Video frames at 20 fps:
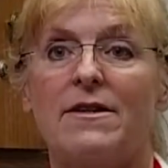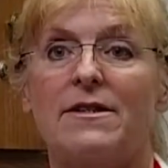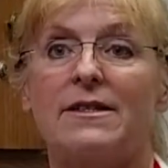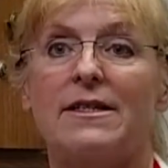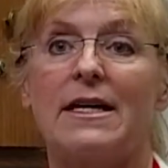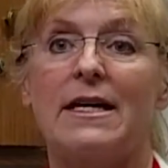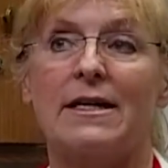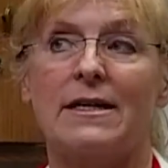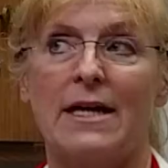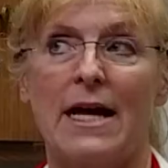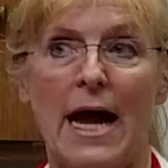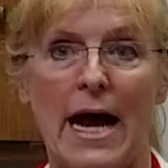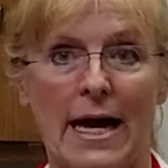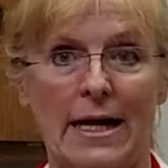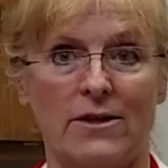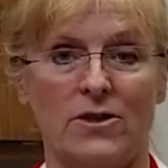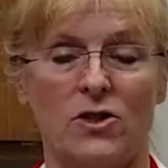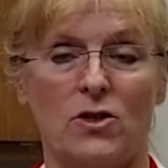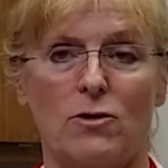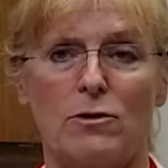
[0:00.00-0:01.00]
skin
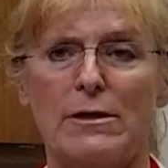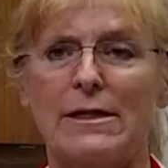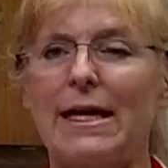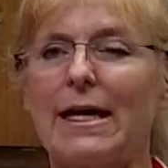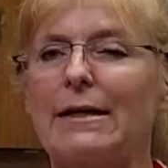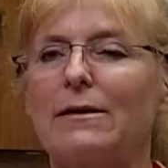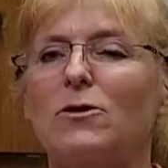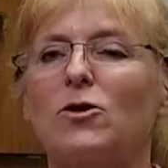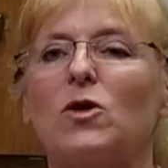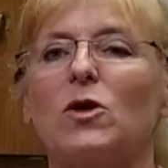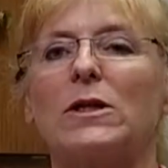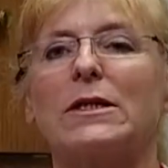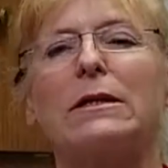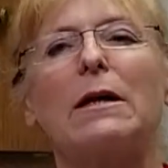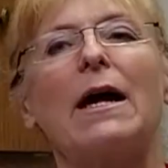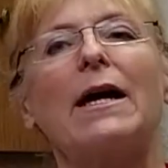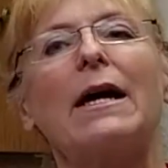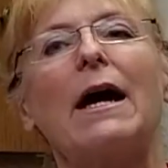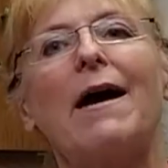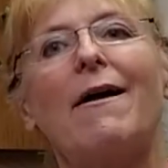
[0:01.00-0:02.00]
cancers. It looks
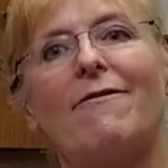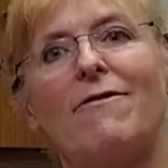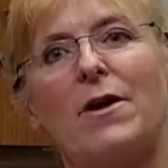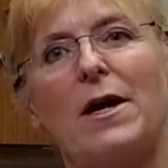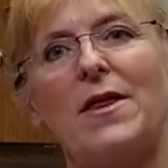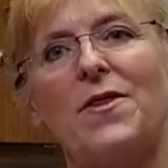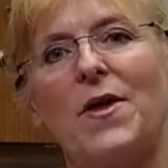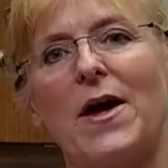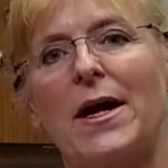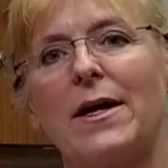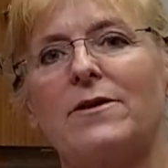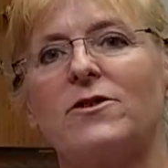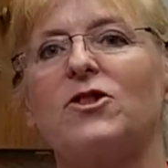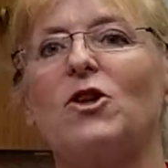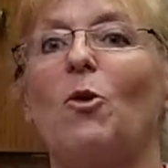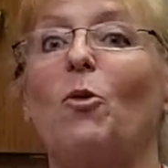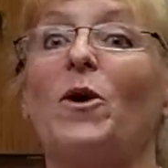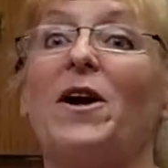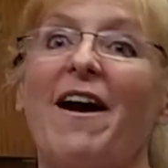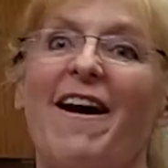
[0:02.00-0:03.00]
like everything.
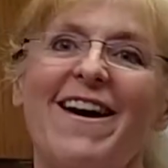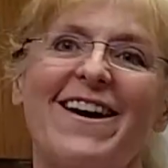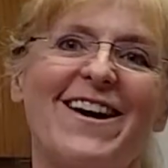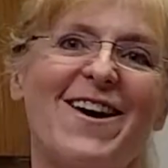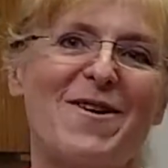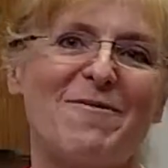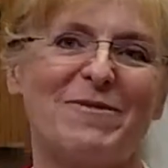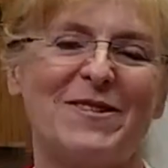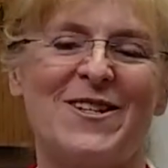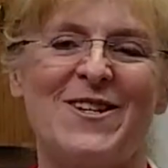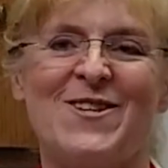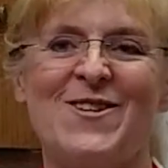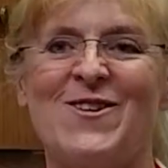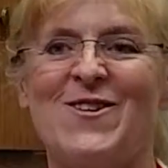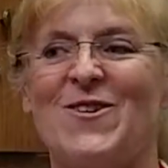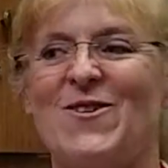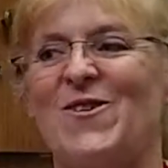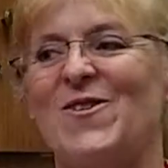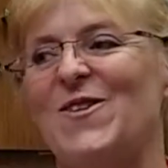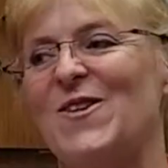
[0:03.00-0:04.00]
So when I come to
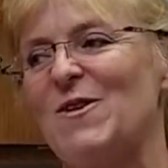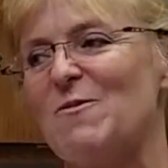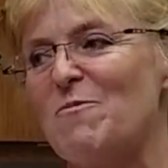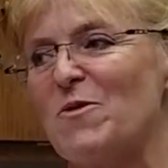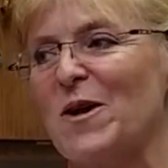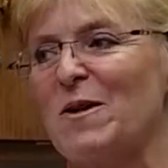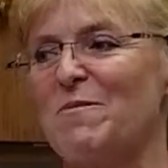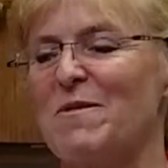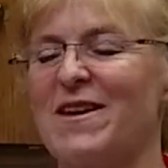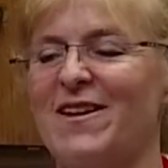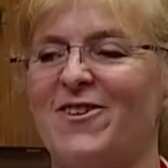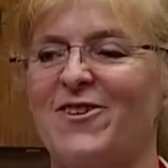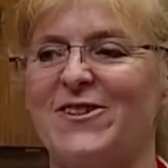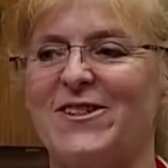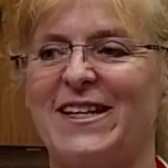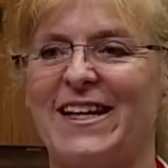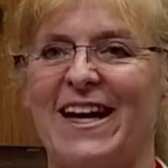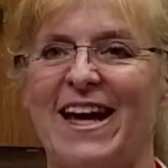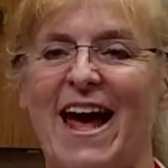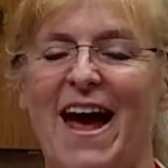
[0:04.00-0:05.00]
you, you bring me your
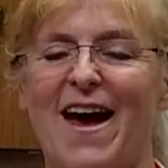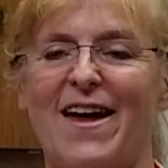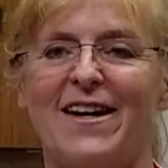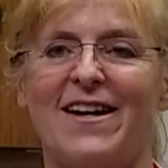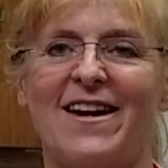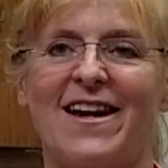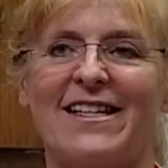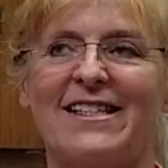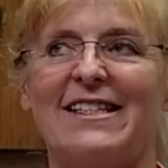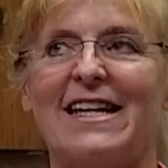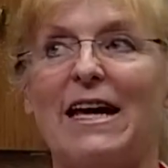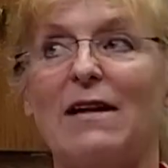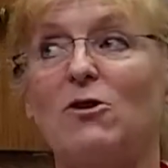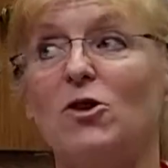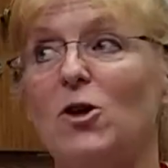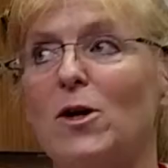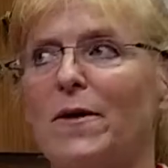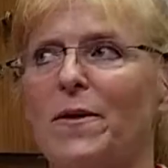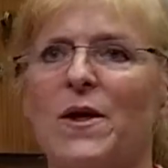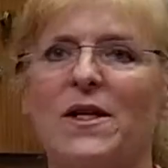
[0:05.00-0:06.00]
sick cat and I say,
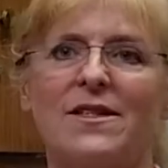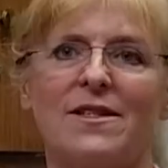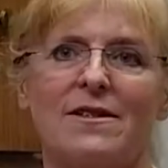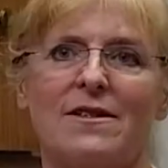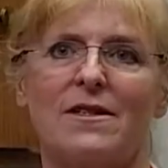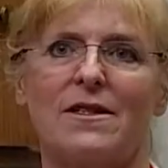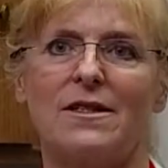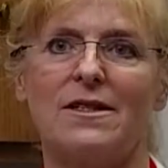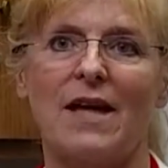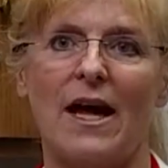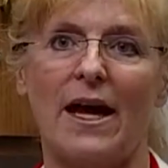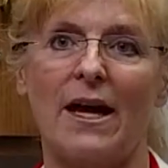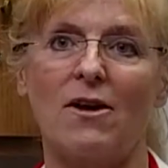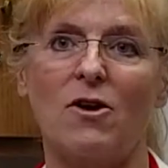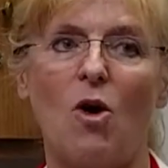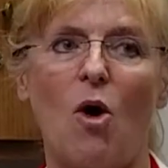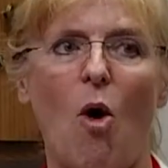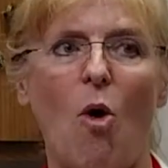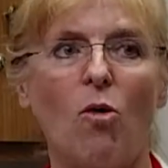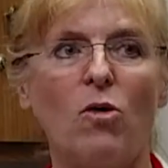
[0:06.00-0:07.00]
look, this is the
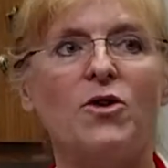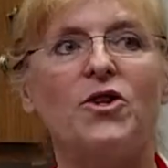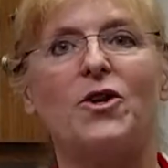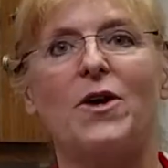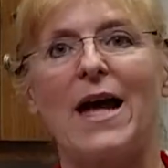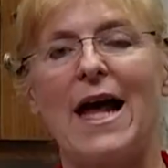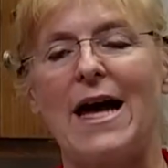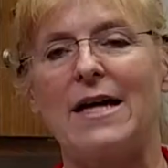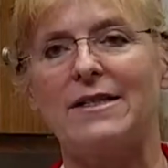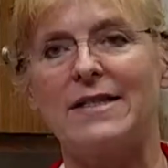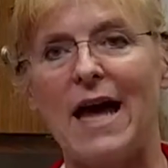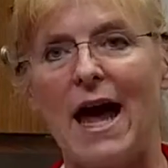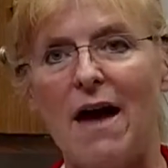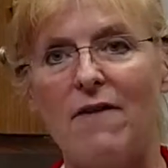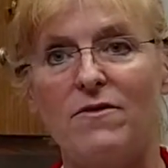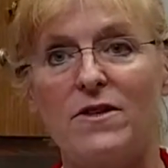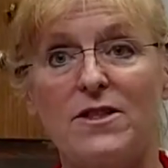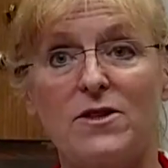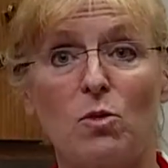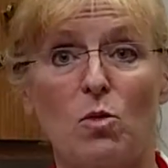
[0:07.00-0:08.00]
second cold your cat's
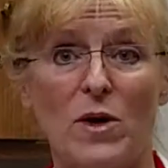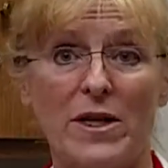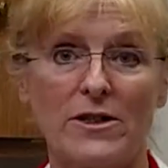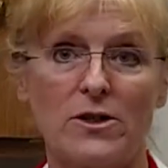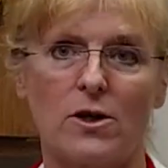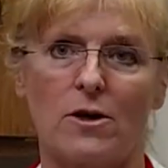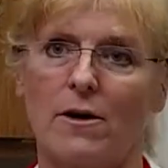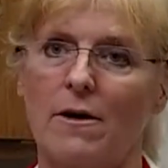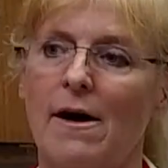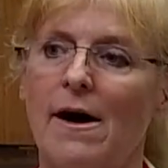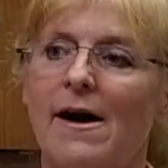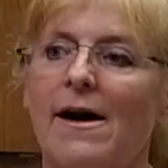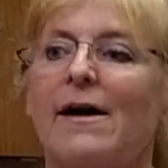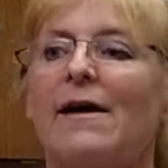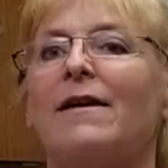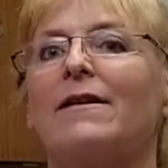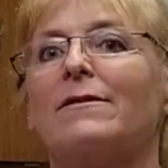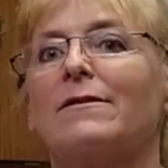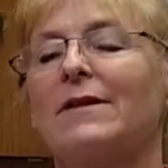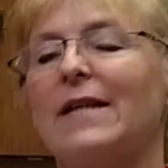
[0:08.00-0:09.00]
had this winter.
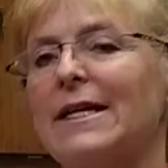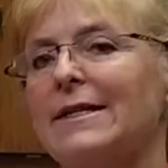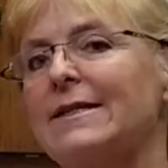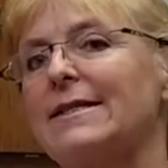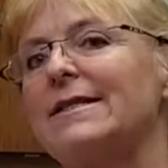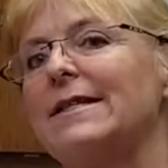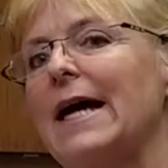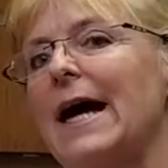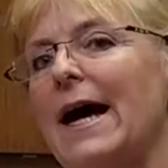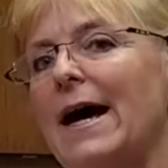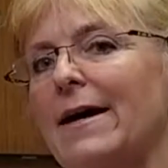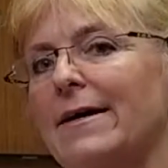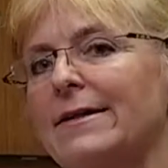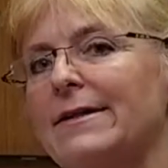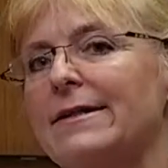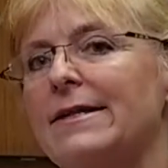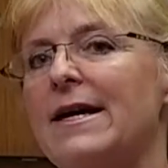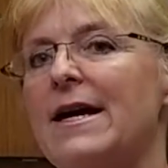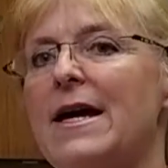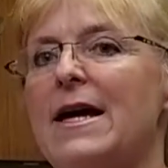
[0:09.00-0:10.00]
Let's
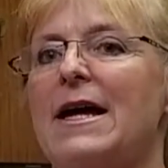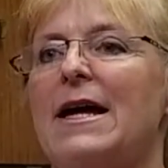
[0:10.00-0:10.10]
test.